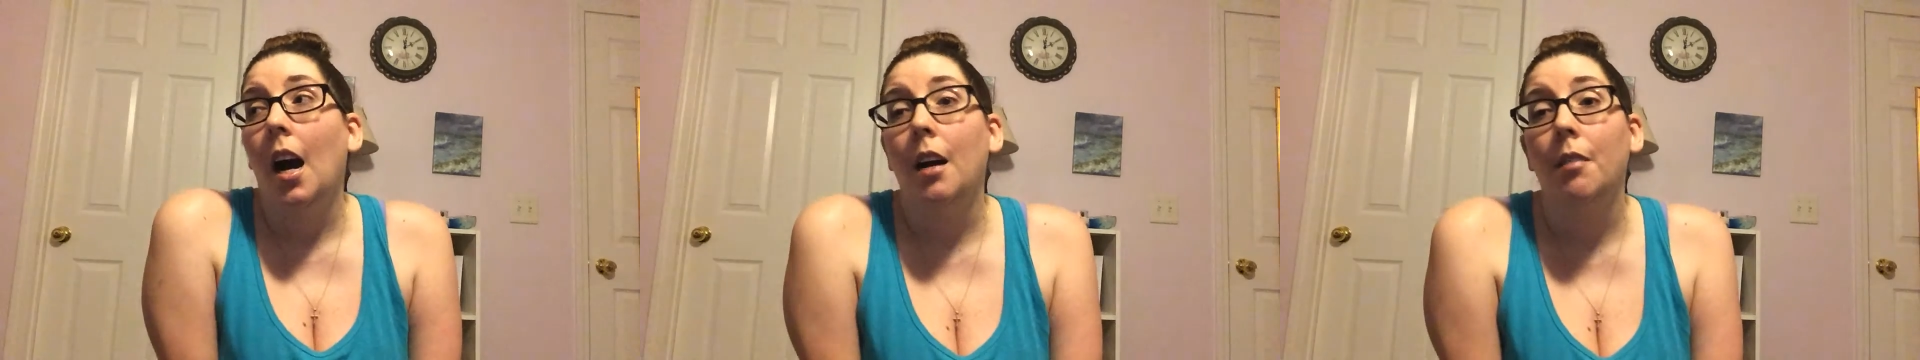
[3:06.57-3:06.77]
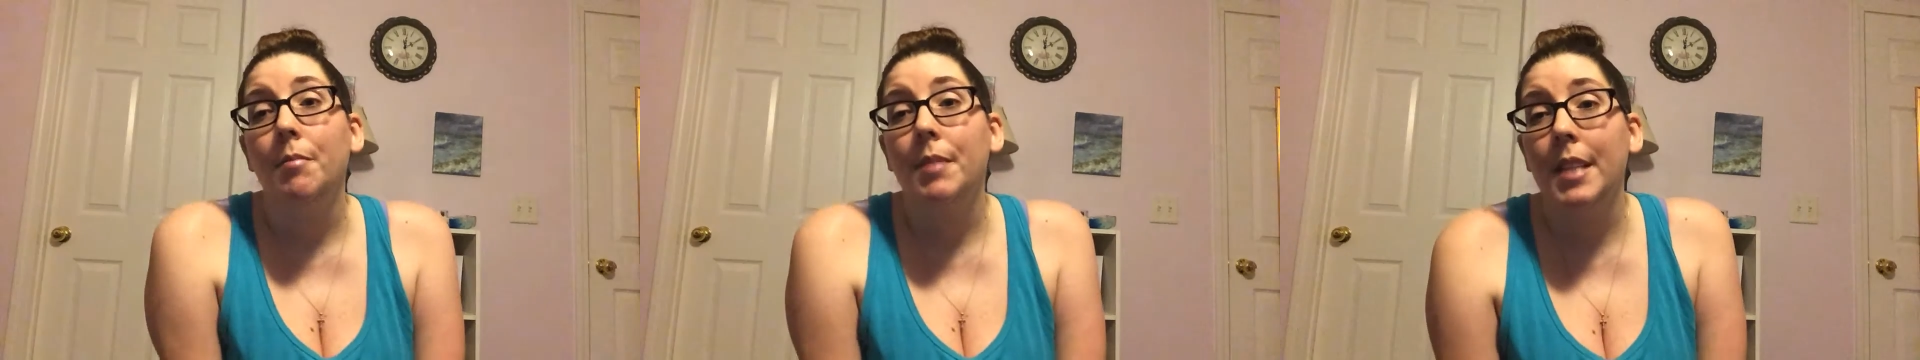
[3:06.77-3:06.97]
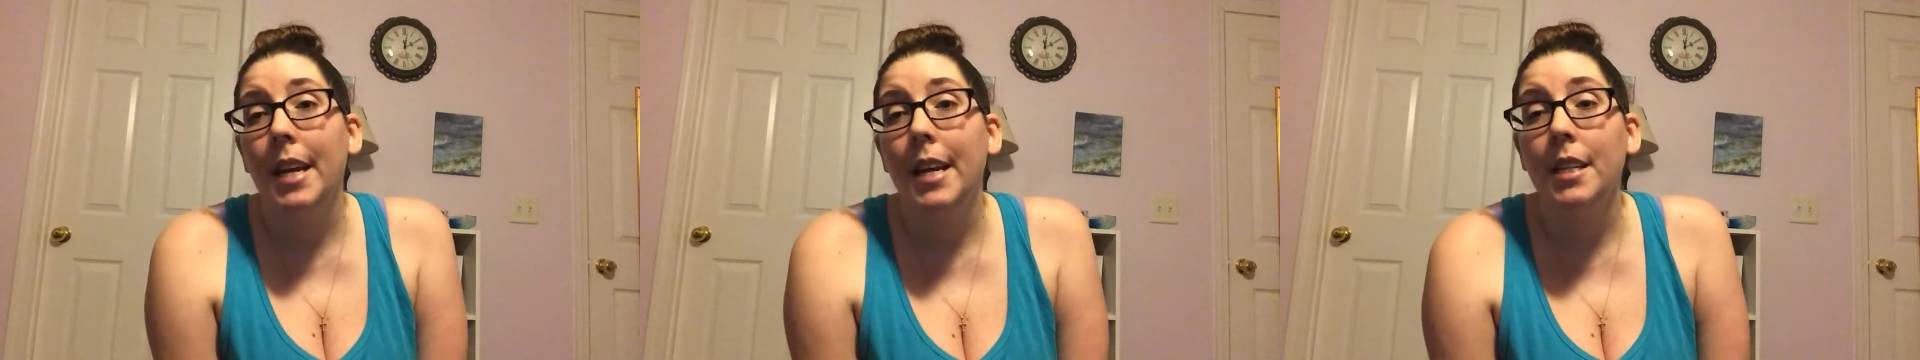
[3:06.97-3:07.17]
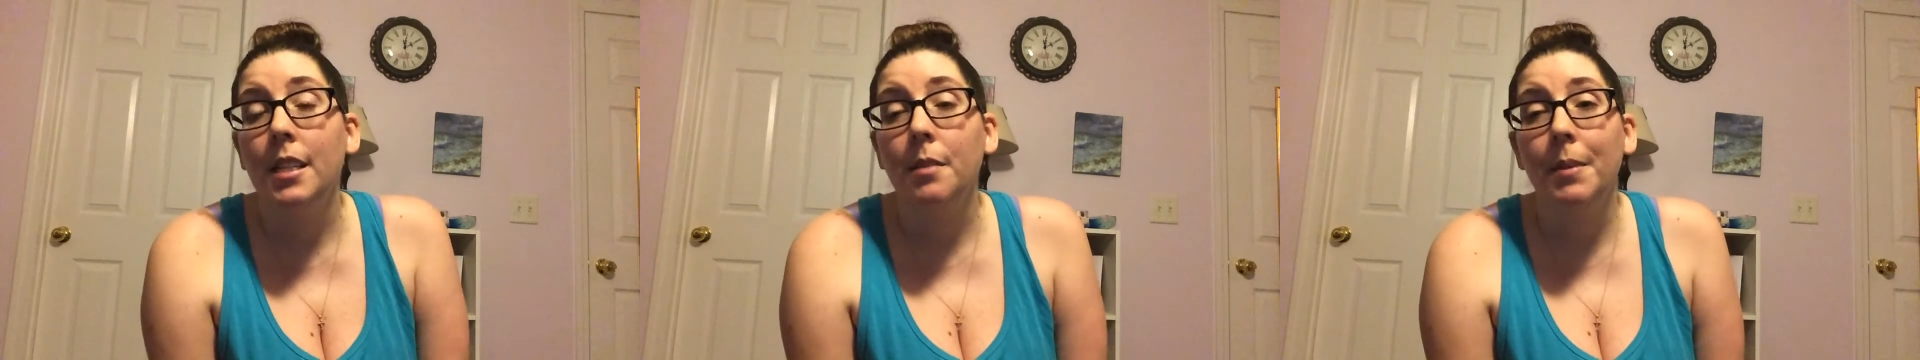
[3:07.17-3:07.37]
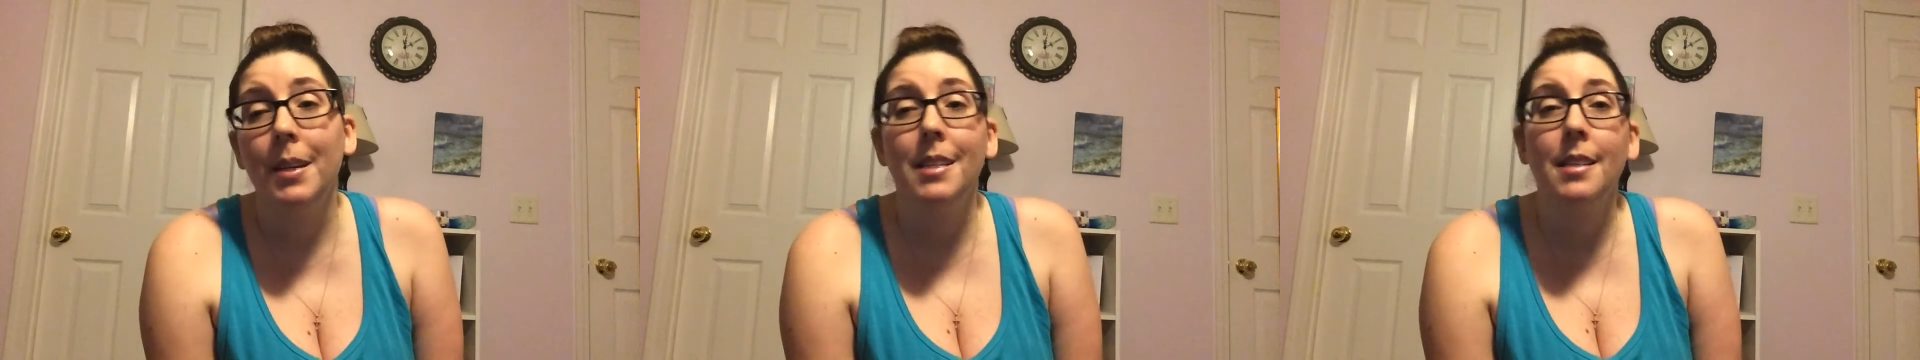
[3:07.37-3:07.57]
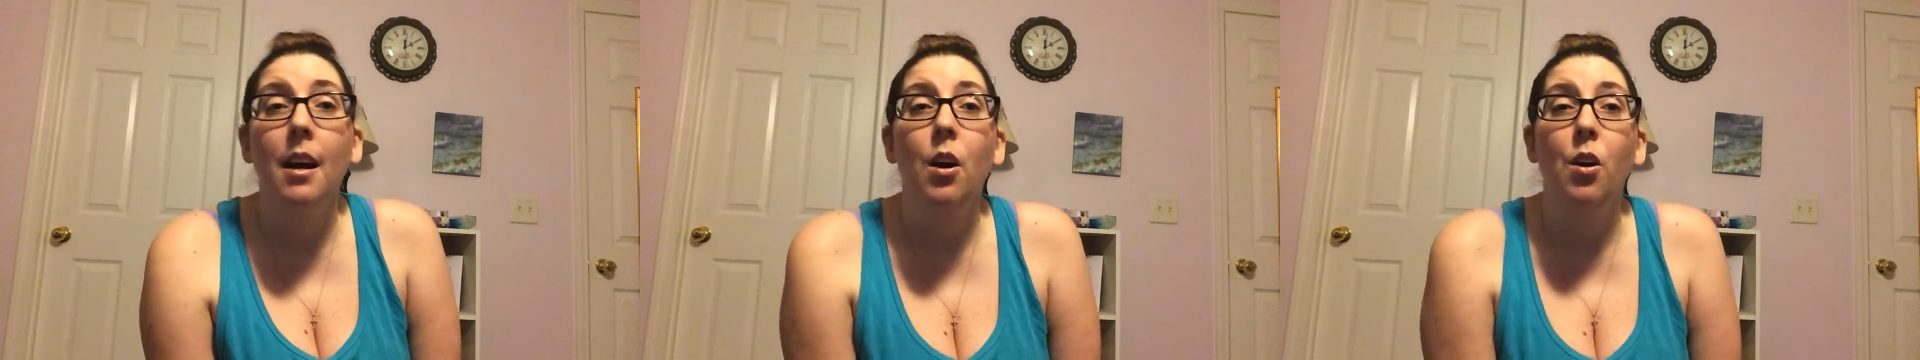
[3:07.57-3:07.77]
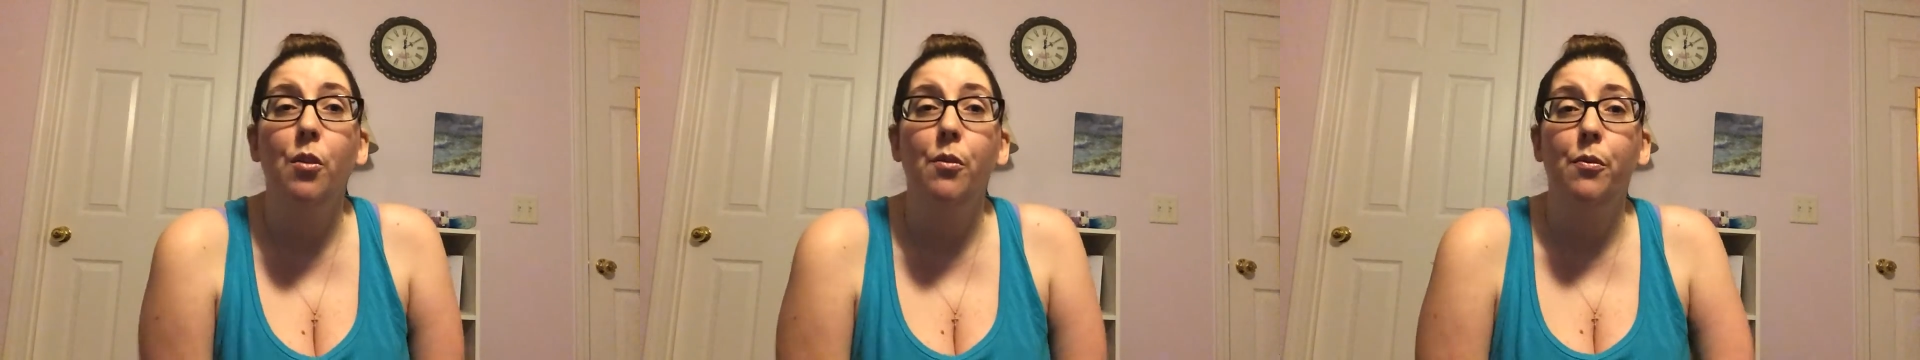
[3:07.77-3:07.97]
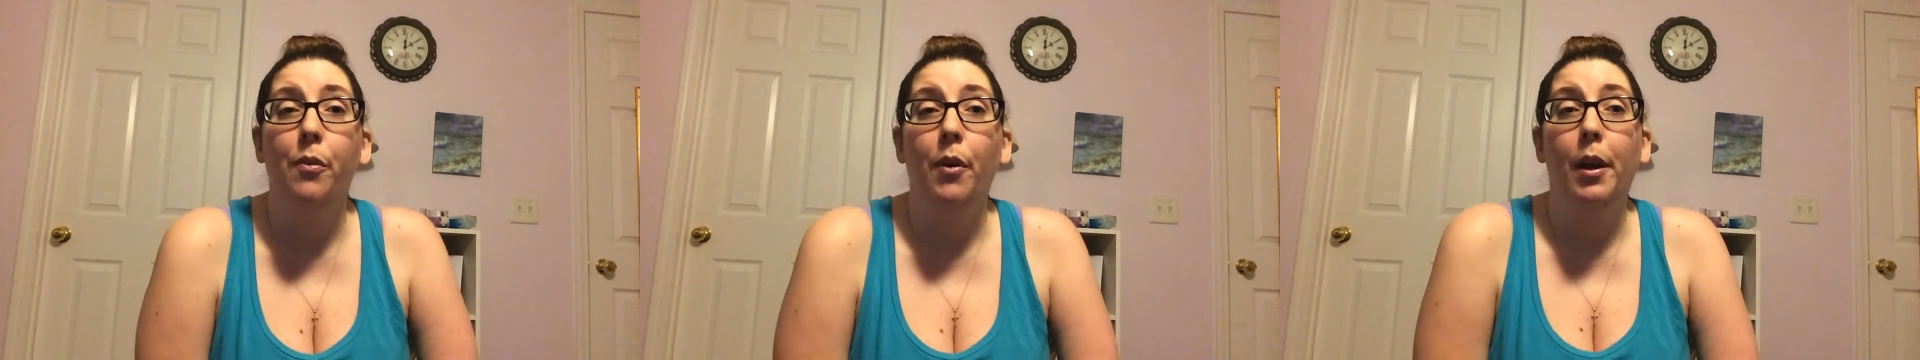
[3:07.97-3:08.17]
I'm saying to
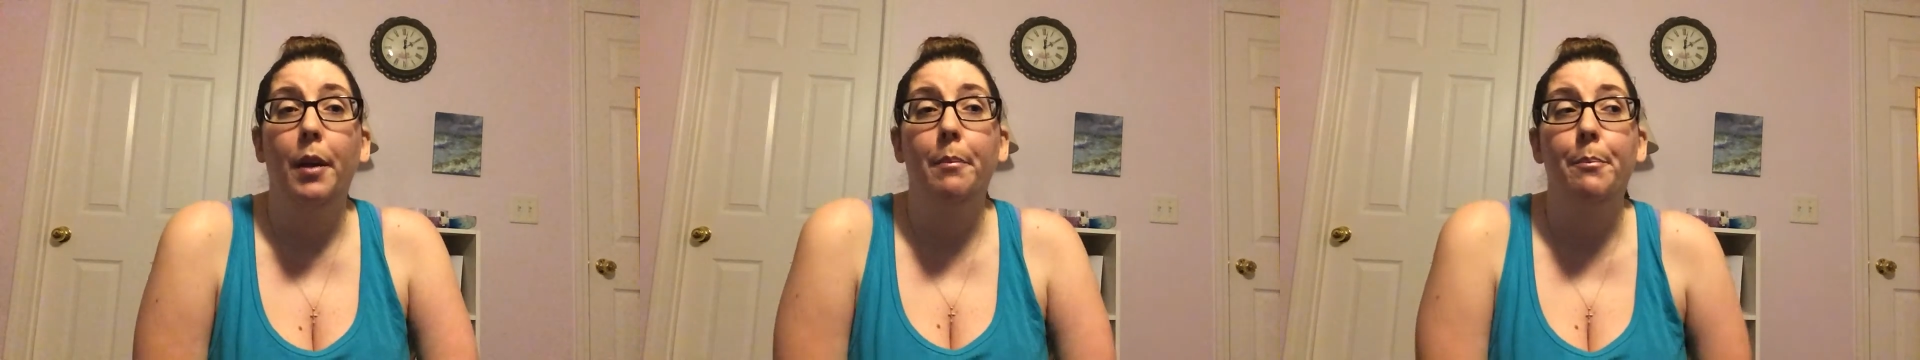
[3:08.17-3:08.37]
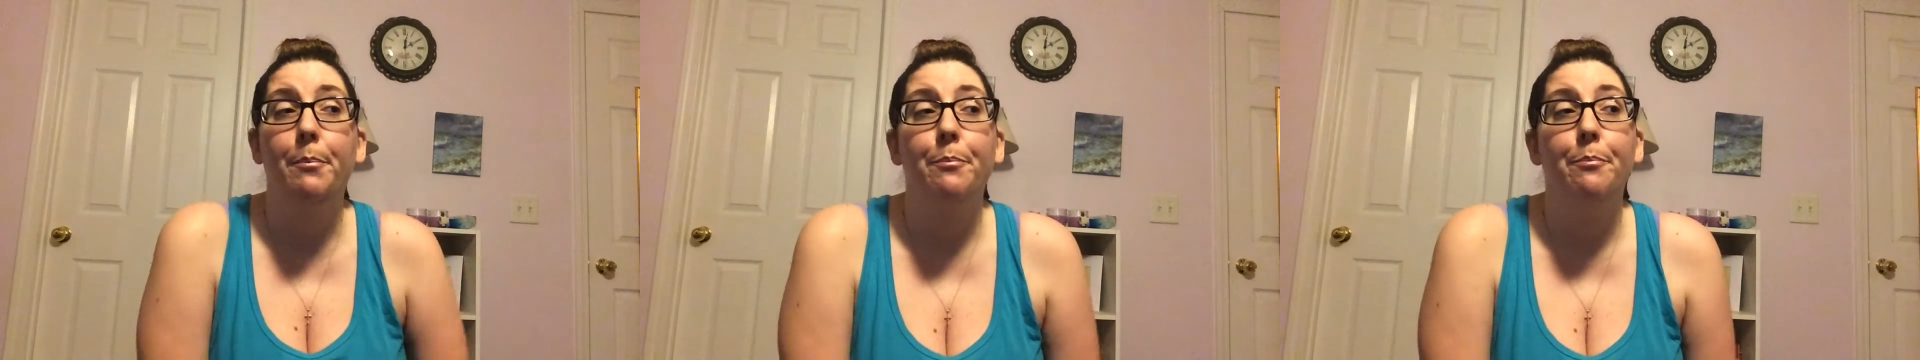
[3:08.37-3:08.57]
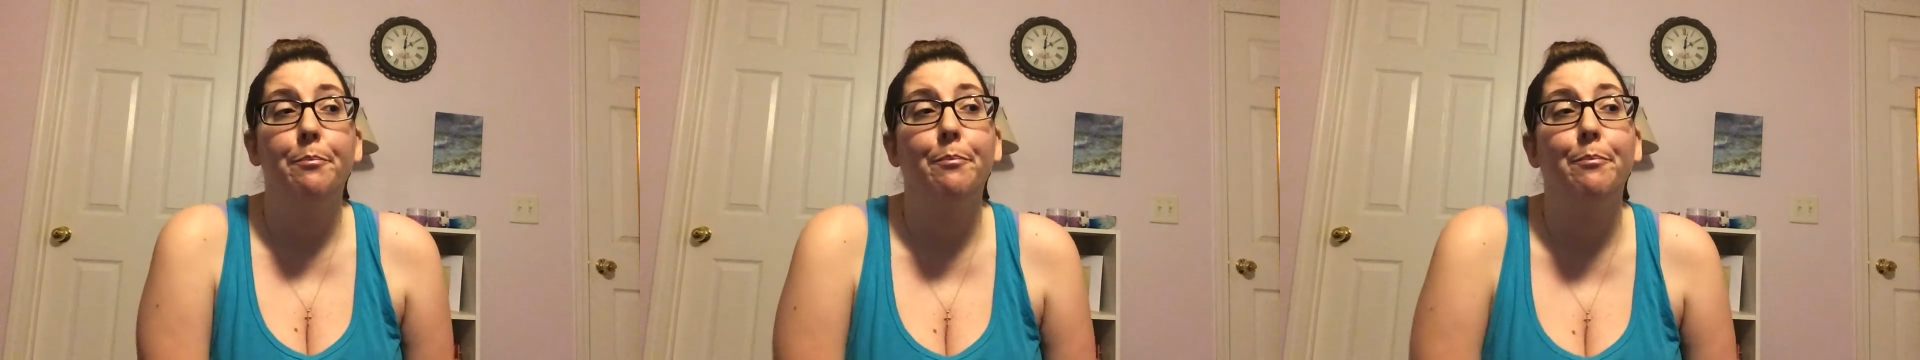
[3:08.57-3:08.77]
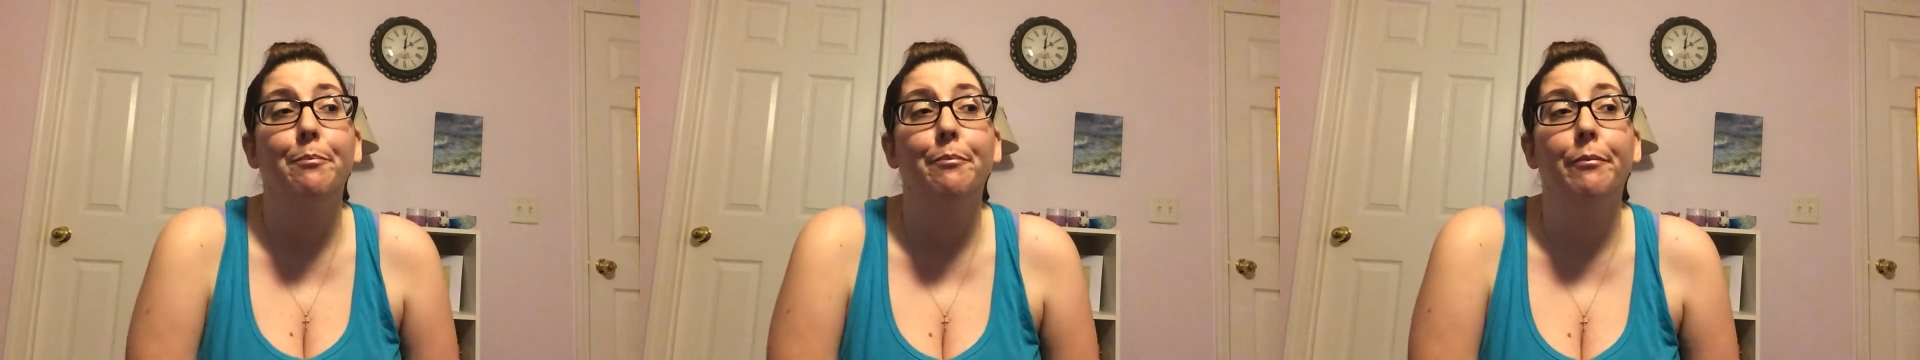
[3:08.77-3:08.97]
myself, and